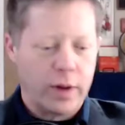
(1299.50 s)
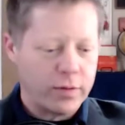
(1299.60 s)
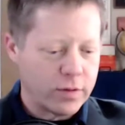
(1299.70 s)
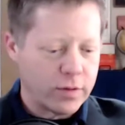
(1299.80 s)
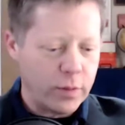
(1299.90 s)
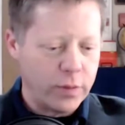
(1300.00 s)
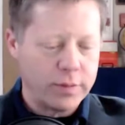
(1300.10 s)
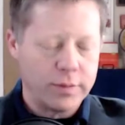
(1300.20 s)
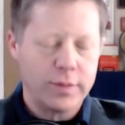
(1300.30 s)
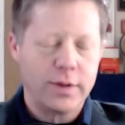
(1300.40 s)
going to say
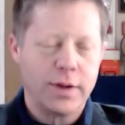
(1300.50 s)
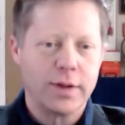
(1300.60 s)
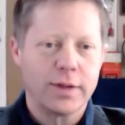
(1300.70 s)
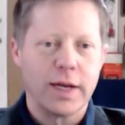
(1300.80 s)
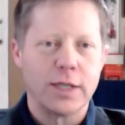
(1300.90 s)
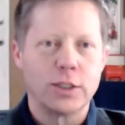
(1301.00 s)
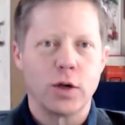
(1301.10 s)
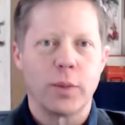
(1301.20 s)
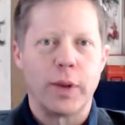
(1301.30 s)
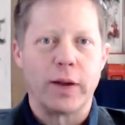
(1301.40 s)
thoughts? we're kind of
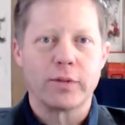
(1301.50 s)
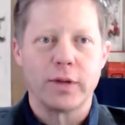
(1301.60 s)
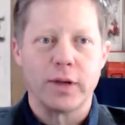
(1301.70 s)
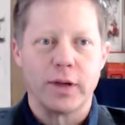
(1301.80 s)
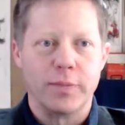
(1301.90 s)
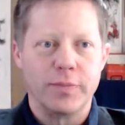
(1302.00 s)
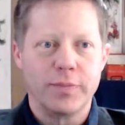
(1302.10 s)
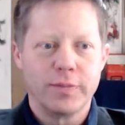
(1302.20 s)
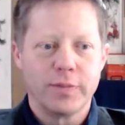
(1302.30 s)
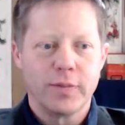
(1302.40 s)
joke about um,
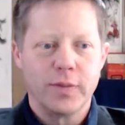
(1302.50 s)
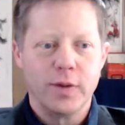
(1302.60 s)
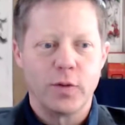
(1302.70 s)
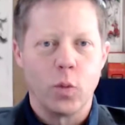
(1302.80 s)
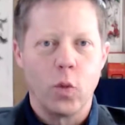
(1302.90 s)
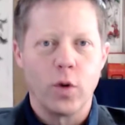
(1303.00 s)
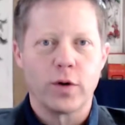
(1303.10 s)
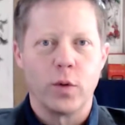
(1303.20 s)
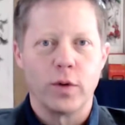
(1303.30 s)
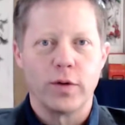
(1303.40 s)
you know the water
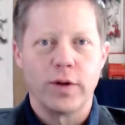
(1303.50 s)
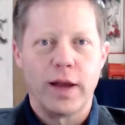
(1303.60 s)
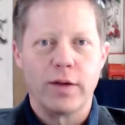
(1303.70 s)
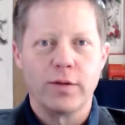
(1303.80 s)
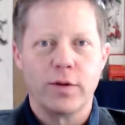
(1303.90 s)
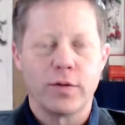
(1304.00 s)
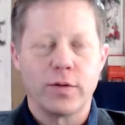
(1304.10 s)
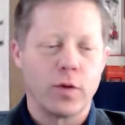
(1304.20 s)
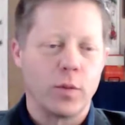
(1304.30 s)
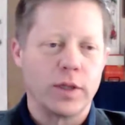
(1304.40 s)
cooler and how you know
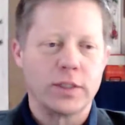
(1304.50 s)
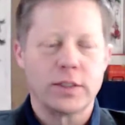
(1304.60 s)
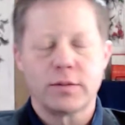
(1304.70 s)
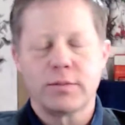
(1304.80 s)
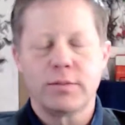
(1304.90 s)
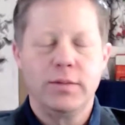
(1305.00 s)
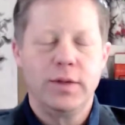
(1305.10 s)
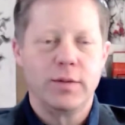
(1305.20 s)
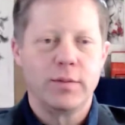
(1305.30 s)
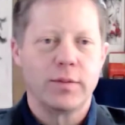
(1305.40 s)
there's so much
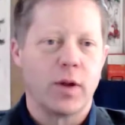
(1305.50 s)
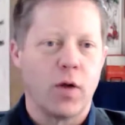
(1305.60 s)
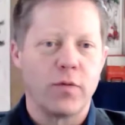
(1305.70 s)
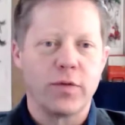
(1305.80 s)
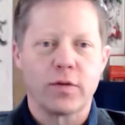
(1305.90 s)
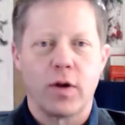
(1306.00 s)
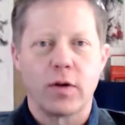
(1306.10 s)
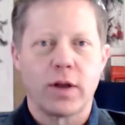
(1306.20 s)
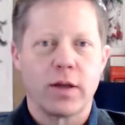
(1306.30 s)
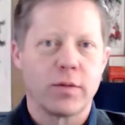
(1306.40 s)
you know, mm. if it's
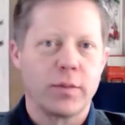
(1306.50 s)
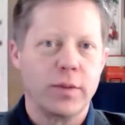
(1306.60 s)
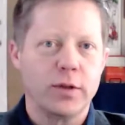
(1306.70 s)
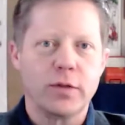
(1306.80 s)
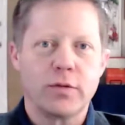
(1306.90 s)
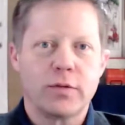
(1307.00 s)
tall gossip, you know, just